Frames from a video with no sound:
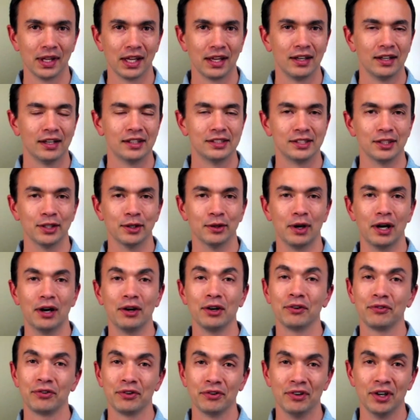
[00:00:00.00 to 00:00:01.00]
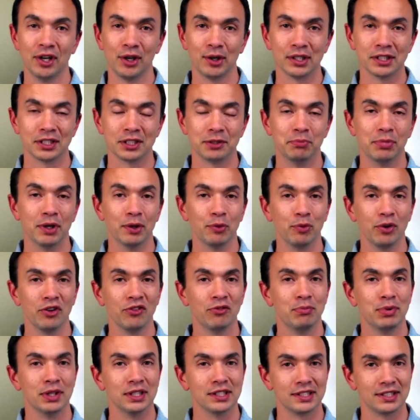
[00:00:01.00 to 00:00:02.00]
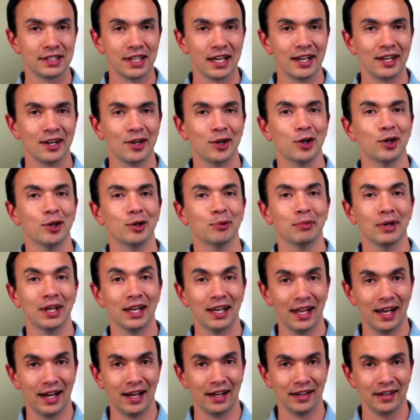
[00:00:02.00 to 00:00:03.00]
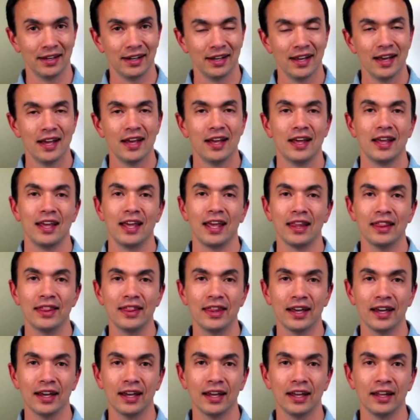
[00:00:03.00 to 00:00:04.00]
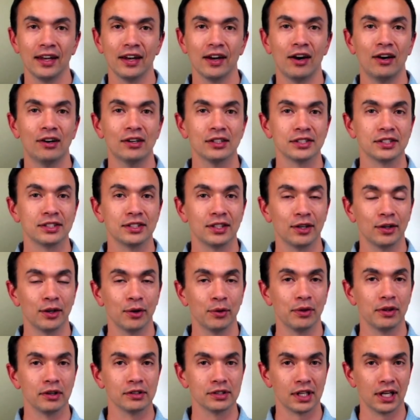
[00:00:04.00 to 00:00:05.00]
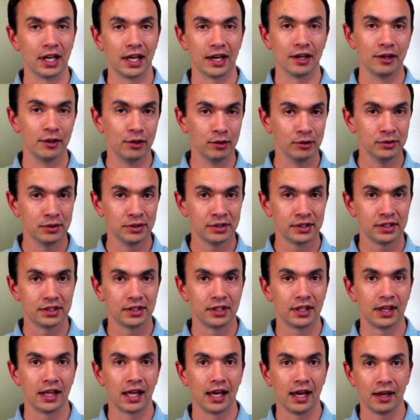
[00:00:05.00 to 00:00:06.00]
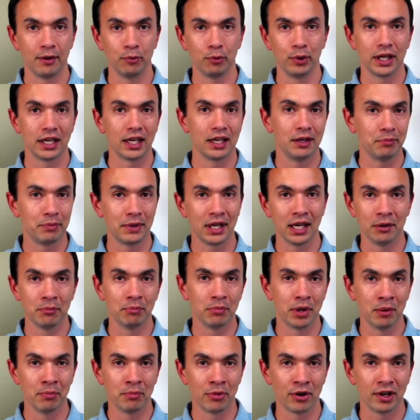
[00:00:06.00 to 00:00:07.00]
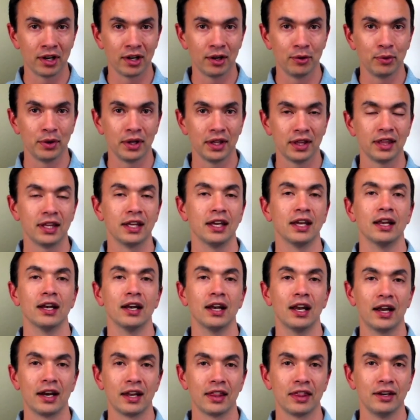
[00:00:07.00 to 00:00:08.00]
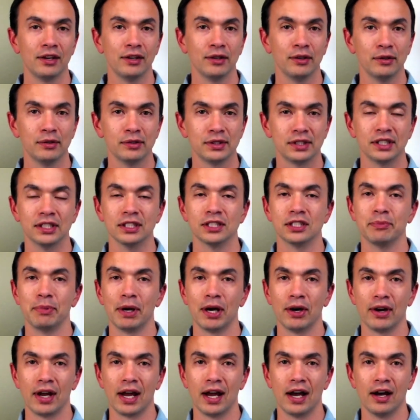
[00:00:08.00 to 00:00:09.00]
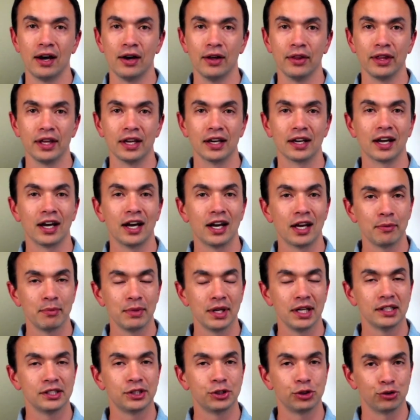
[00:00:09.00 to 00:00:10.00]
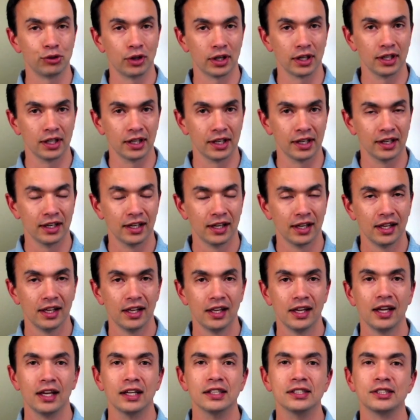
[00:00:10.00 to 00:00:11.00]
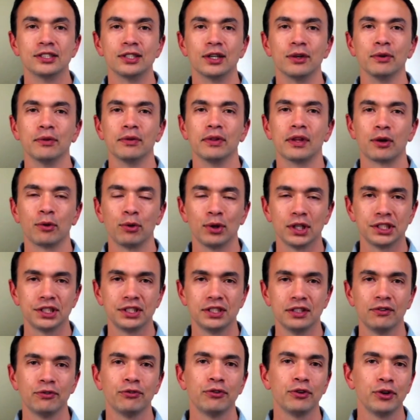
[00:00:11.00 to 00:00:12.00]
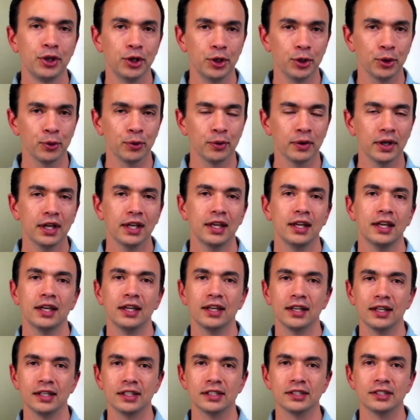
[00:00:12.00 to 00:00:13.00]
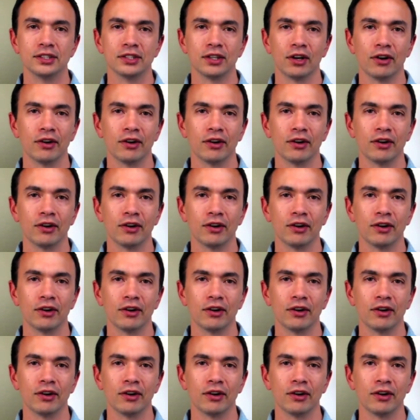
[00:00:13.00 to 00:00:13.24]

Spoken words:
So I don't know if you've noticed, but we've been staying home a lot. And then also there's a lot of news that we keep getting bombarded with, and a lot of the news is about how the economy is struggling. And so the question for you is, are